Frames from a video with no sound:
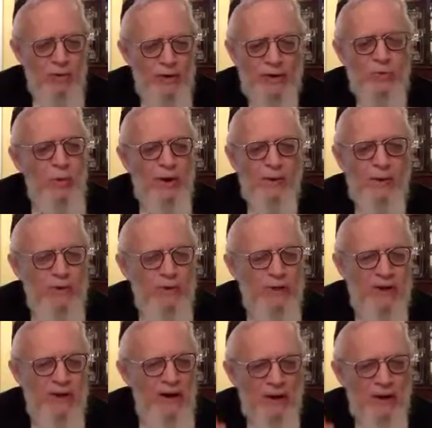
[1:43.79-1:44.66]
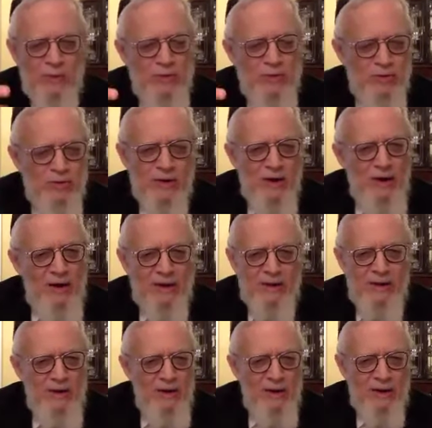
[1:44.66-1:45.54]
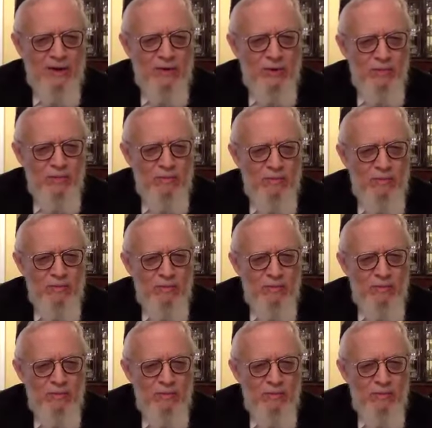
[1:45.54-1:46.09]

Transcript: reason why you were denied was because God denied you.